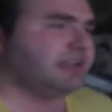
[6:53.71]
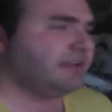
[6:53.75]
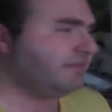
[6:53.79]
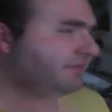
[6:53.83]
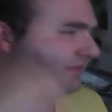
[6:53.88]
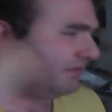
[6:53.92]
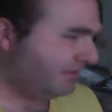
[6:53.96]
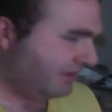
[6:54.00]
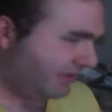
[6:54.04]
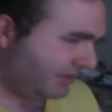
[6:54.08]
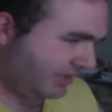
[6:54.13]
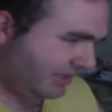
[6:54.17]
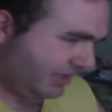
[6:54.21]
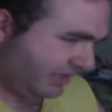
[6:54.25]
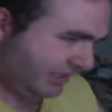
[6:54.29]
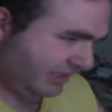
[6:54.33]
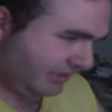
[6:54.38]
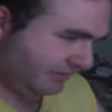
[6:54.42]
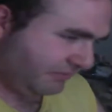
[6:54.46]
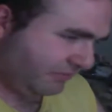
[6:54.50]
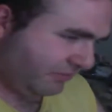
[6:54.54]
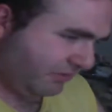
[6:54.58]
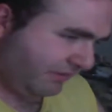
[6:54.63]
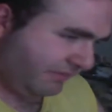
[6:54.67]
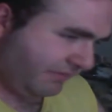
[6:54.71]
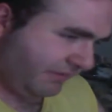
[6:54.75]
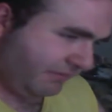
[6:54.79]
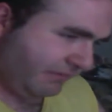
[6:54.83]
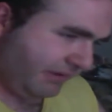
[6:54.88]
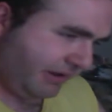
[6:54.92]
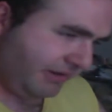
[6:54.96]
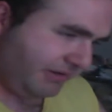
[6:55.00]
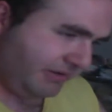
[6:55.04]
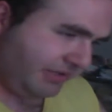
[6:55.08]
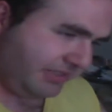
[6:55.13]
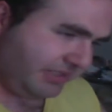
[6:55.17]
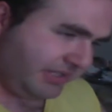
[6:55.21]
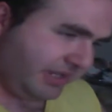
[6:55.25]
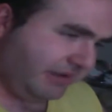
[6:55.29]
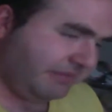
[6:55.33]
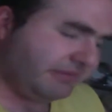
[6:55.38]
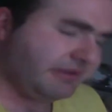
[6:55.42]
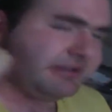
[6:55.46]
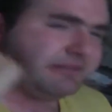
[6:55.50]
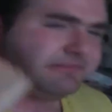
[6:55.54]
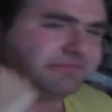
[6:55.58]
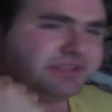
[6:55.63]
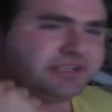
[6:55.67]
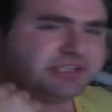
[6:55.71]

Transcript: Even though I think he's more of a rarity type.